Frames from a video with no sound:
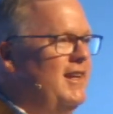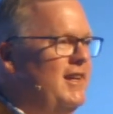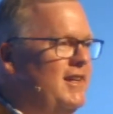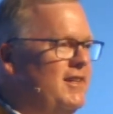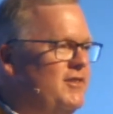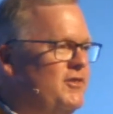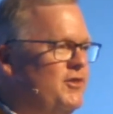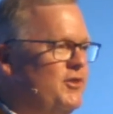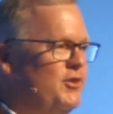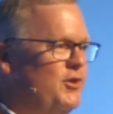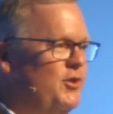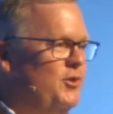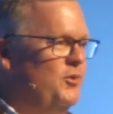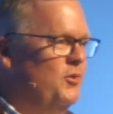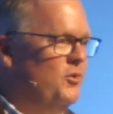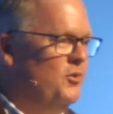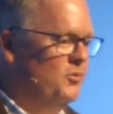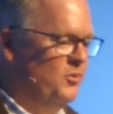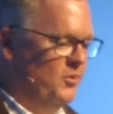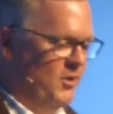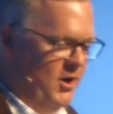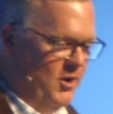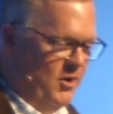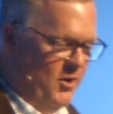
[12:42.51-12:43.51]
is to
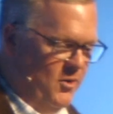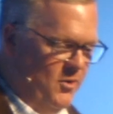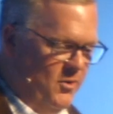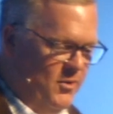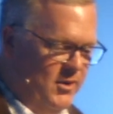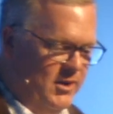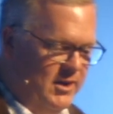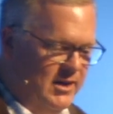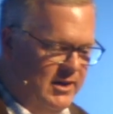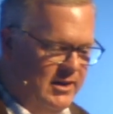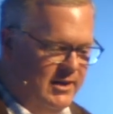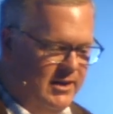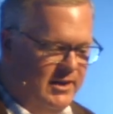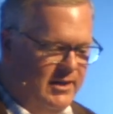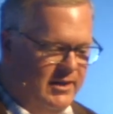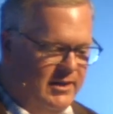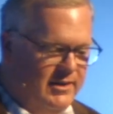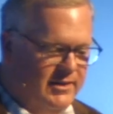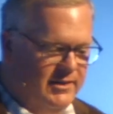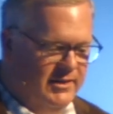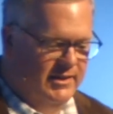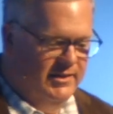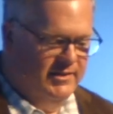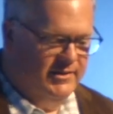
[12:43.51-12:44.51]
throw
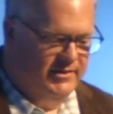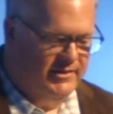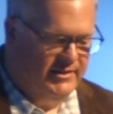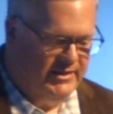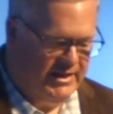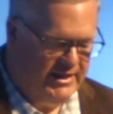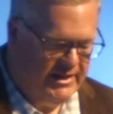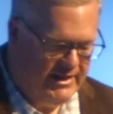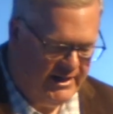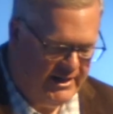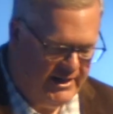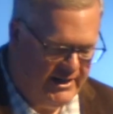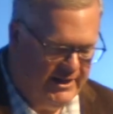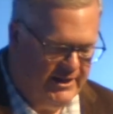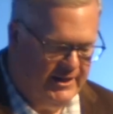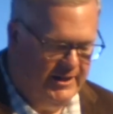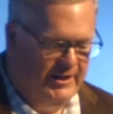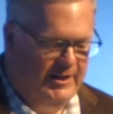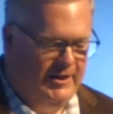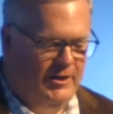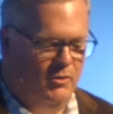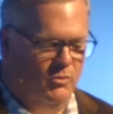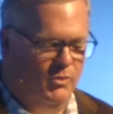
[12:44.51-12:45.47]
the seed.